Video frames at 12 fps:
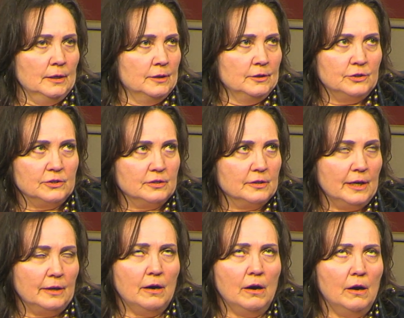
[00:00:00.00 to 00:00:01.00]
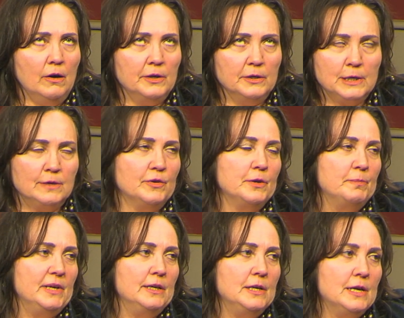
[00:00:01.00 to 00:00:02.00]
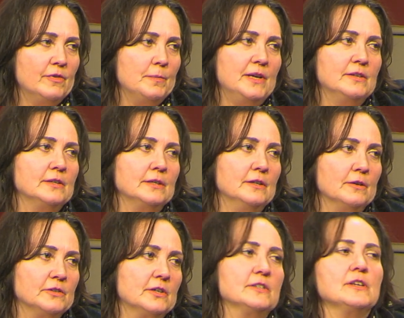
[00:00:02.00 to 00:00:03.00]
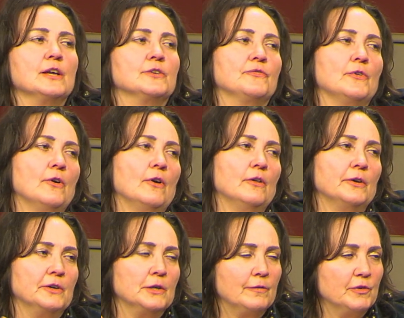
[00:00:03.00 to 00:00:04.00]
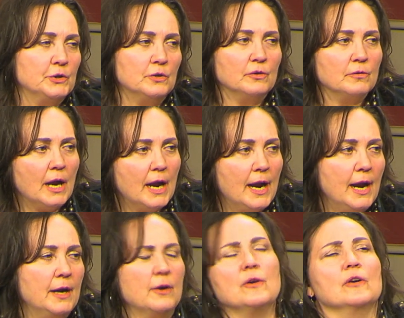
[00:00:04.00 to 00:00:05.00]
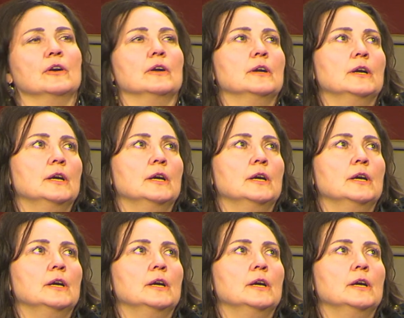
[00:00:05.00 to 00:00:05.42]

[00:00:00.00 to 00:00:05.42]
just like, oh, you'll never be successful, or you never do it right, or